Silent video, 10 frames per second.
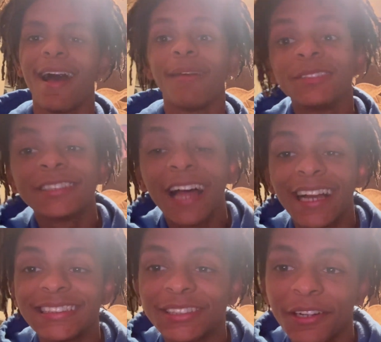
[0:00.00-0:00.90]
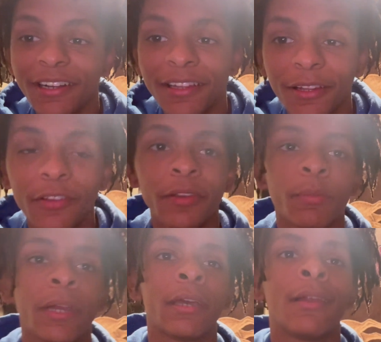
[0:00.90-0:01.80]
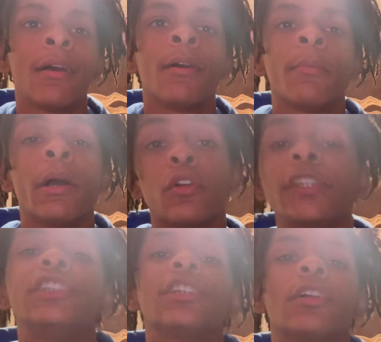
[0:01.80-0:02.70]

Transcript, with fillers: I'm I started a clothing brand, um, a Christian